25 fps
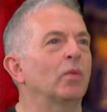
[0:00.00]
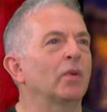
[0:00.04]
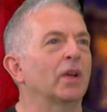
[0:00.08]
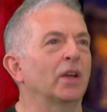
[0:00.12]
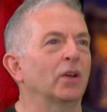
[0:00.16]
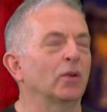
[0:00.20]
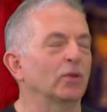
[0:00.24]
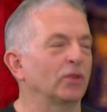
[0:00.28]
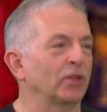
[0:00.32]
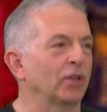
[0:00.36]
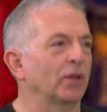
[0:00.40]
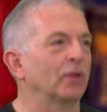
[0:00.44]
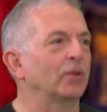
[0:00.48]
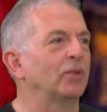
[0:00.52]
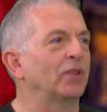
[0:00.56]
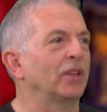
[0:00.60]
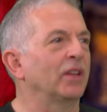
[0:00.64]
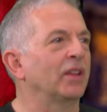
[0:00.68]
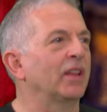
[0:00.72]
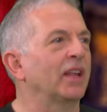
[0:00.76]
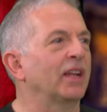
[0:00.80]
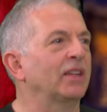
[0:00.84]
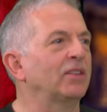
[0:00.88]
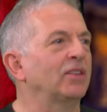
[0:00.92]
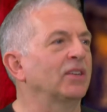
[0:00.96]
And also
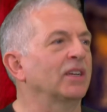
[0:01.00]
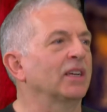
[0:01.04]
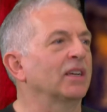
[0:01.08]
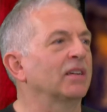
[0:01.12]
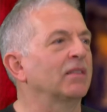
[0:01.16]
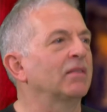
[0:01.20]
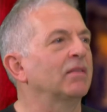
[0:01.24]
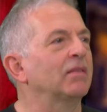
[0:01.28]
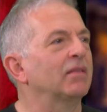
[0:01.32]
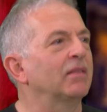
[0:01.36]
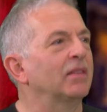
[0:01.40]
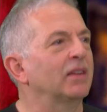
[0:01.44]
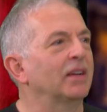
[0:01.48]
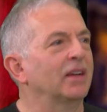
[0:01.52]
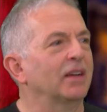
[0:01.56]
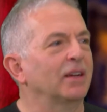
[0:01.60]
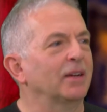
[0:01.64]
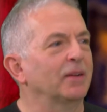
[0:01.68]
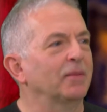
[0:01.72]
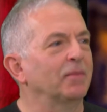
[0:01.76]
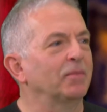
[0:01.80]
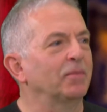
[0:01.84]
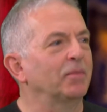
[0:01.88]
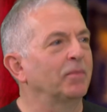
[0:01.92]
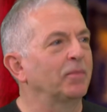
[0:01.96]
synthetic
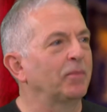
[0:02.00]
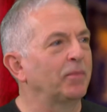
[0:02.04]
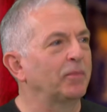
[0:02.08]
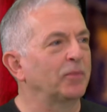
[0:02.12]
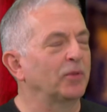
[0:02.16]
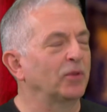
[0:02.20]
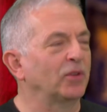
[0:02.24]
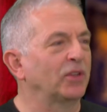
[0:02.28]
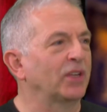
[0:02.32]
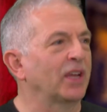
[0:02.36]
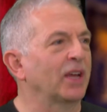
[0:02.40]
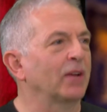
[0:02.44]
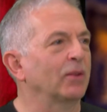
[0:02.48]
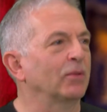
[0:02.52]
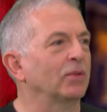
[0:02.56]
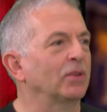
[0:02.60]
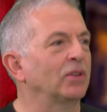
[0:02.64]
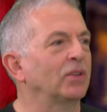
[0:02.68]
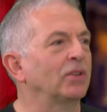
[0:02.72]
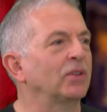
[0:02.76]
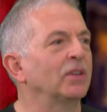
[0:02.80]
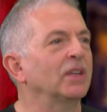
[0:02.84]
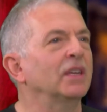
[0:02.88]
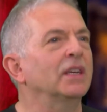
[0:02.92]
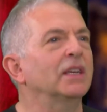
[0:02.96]

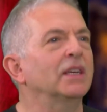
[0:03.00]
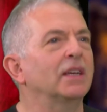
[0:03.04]
sounds.